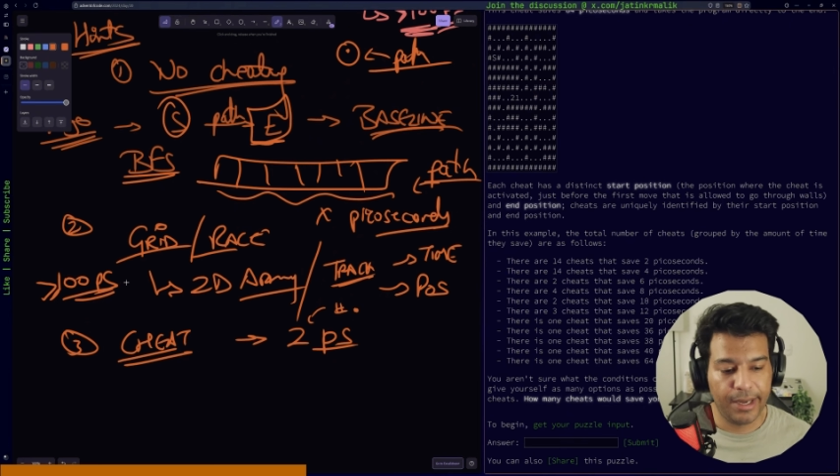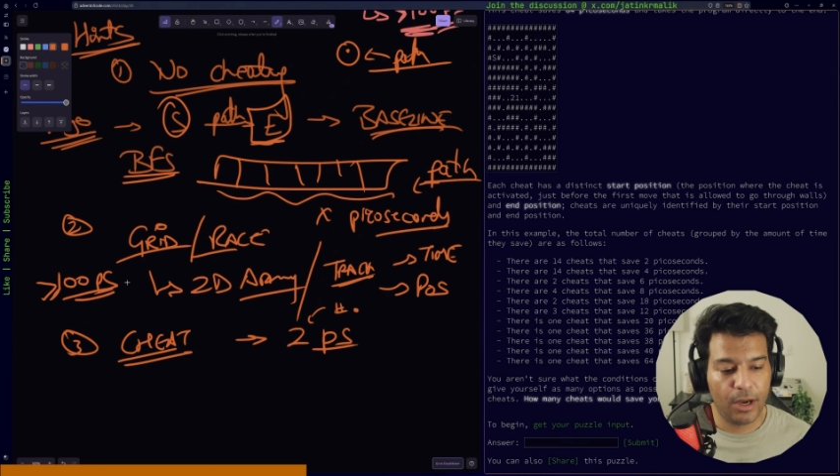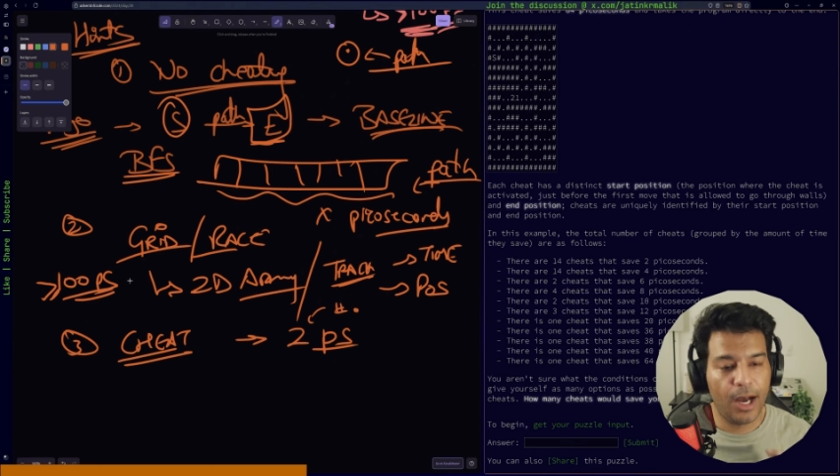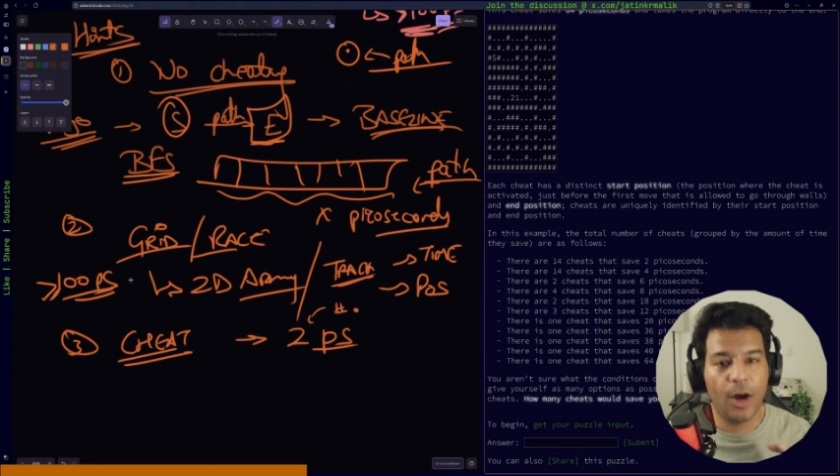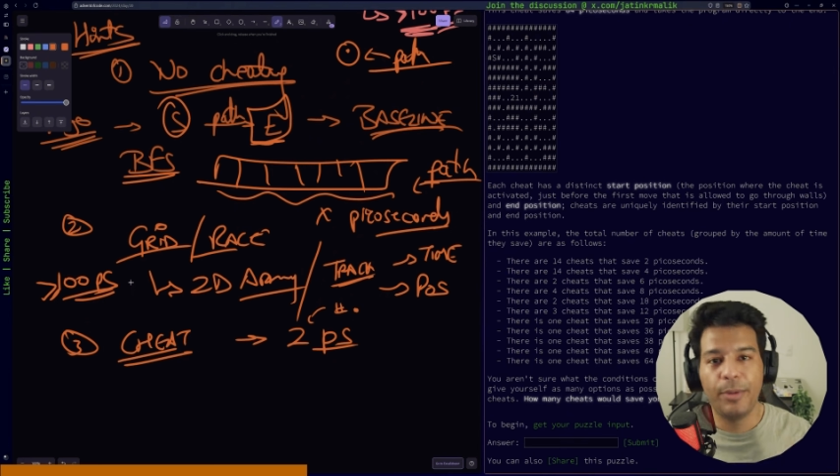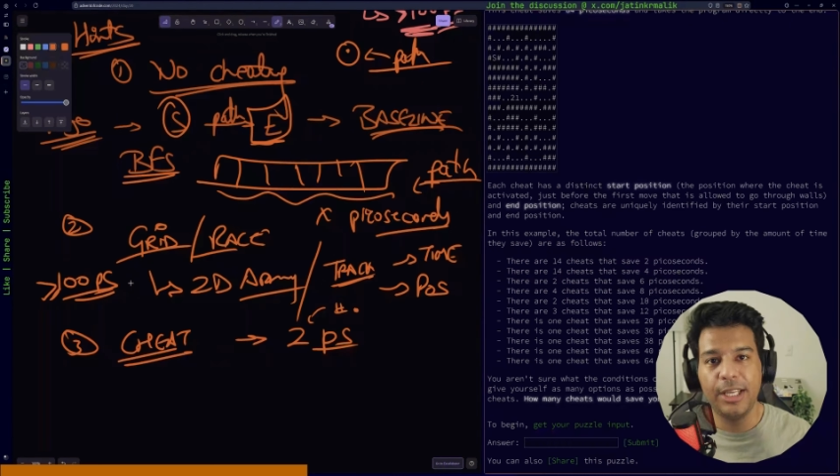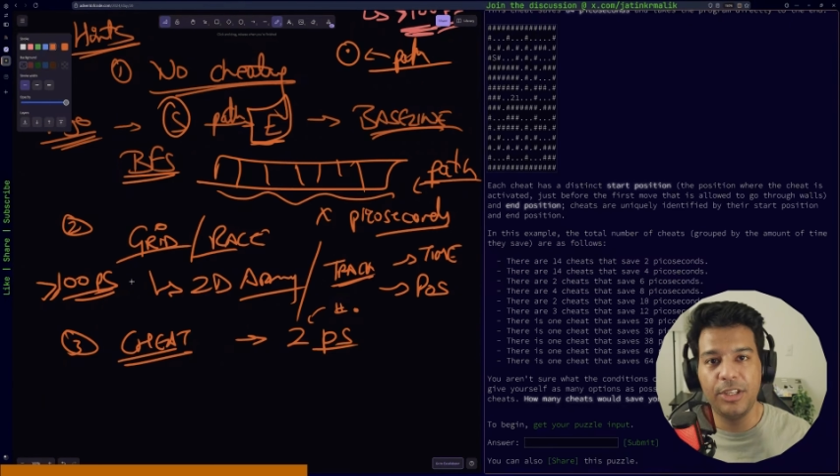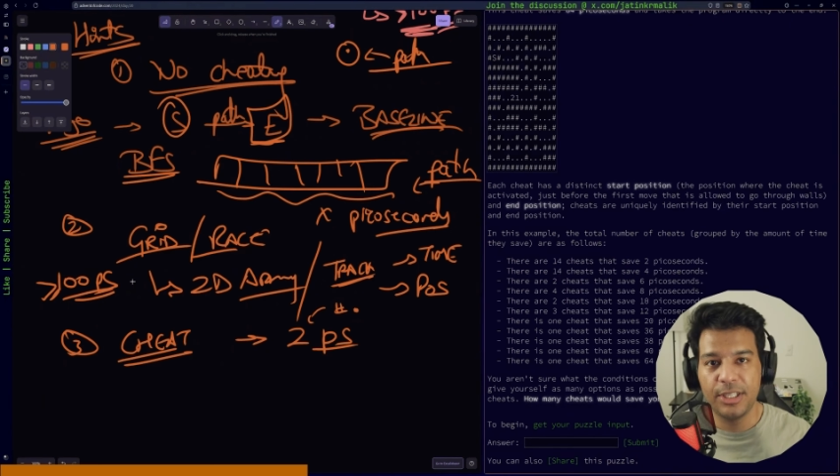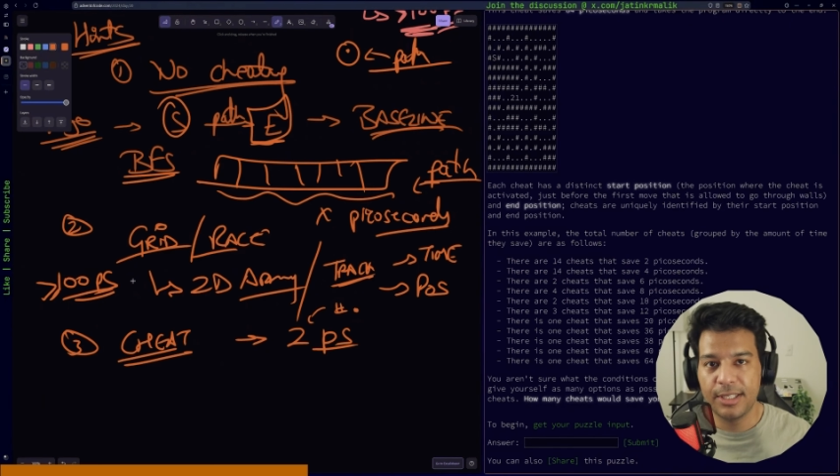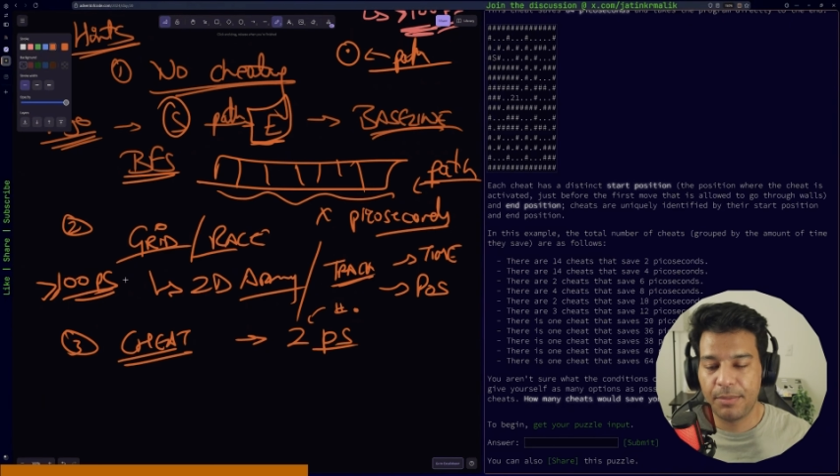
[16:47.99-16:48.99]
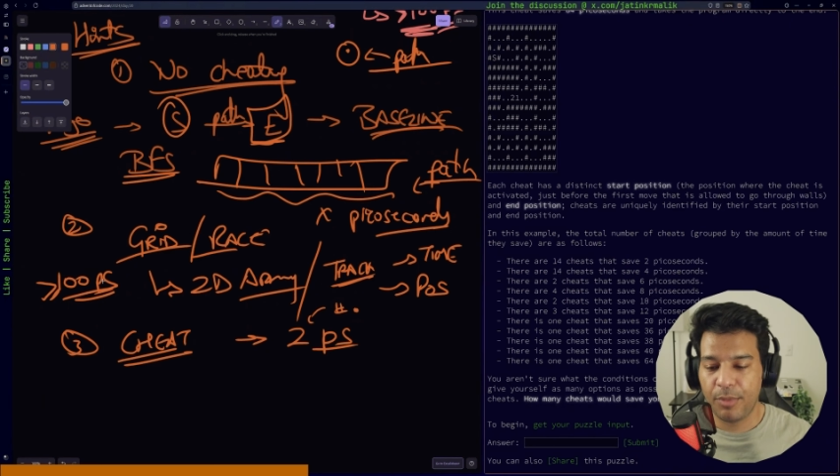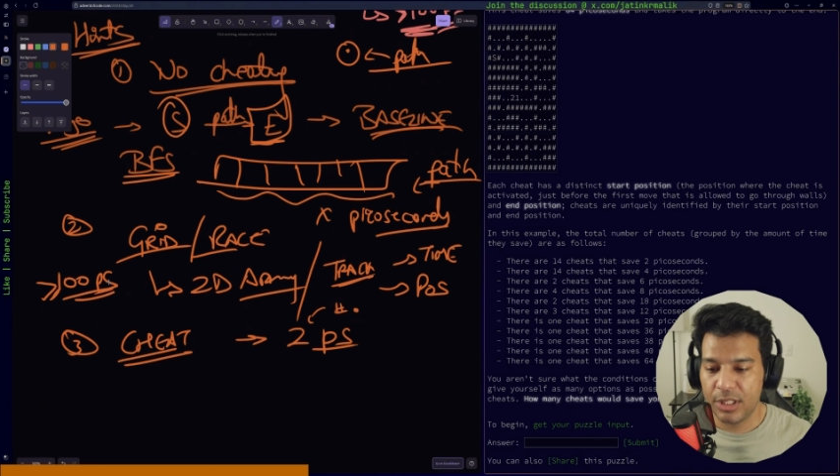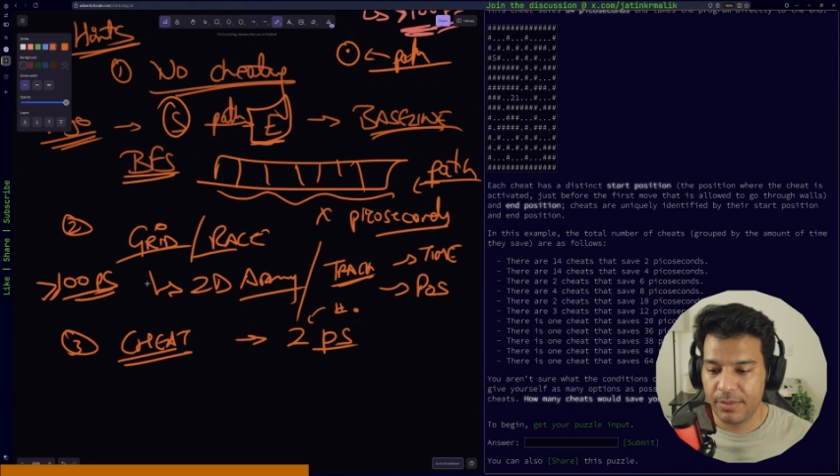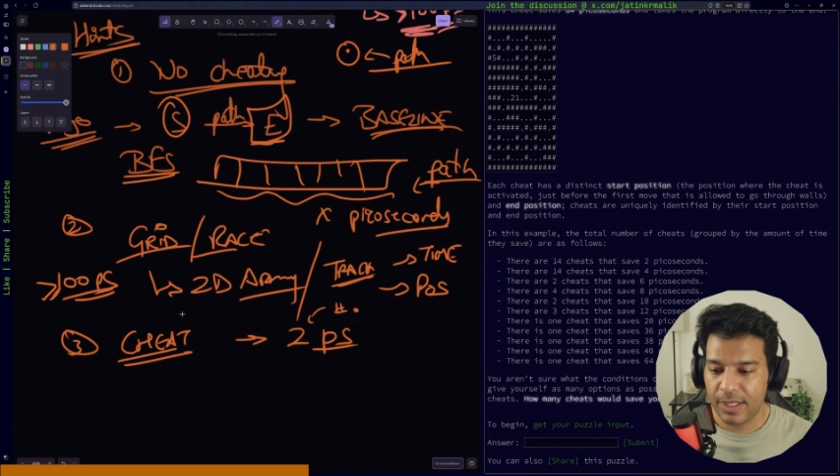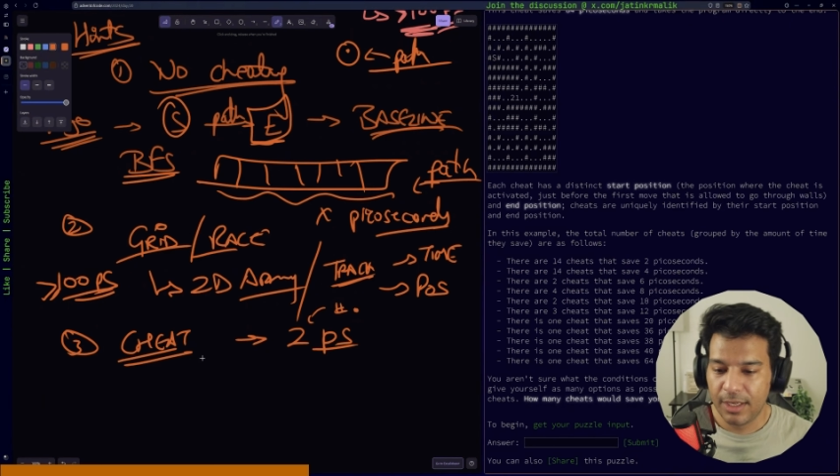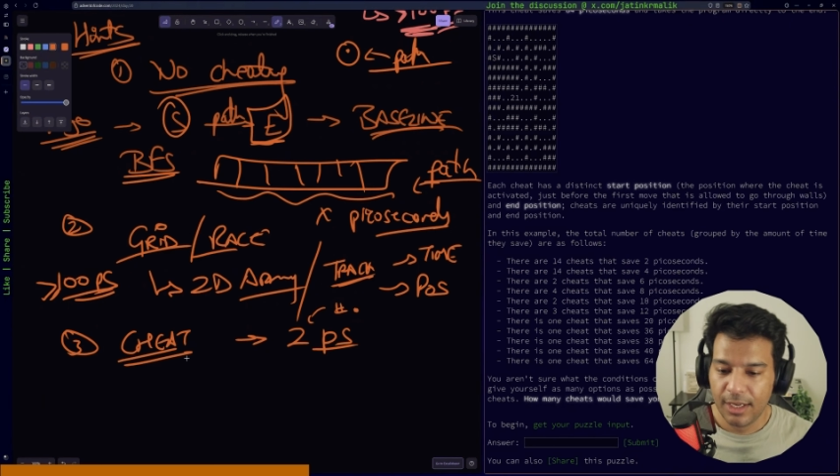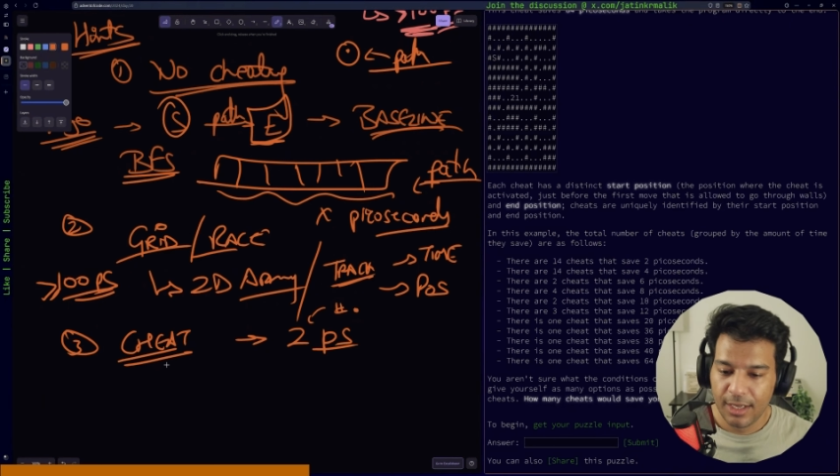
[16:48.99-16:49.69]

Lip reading: like how many cheats are possible.